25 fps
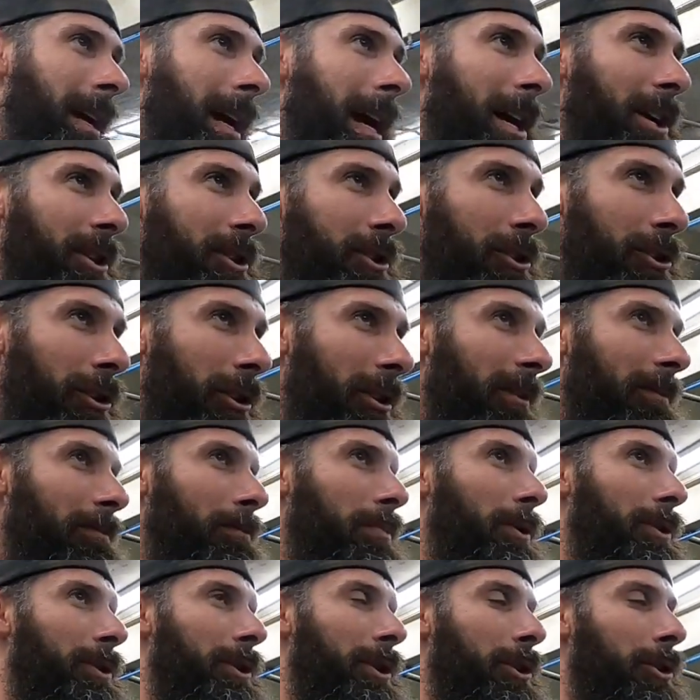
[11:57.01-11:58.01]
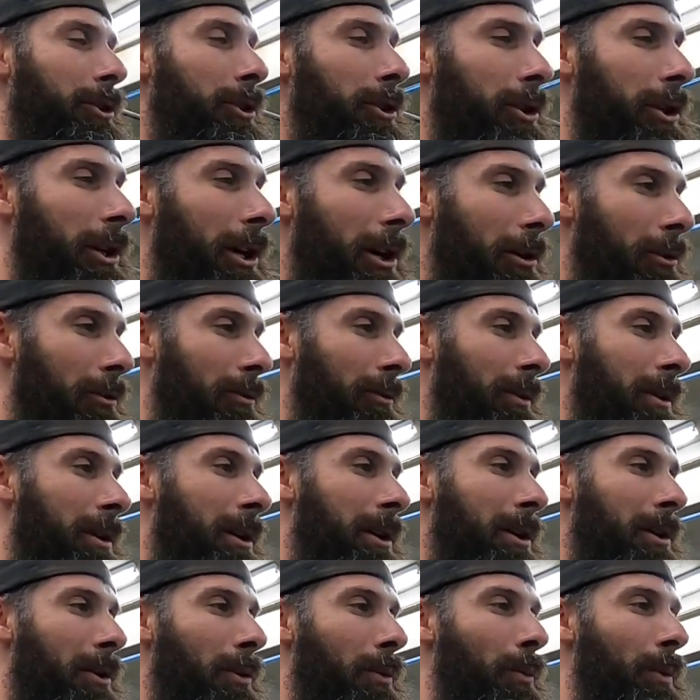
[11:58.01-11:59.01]
I should have put the hood on
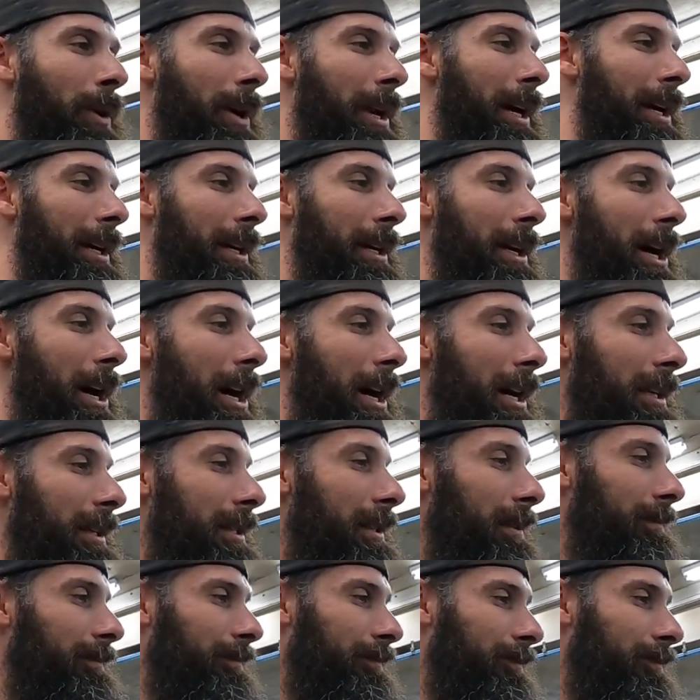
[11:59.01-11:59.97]
when I got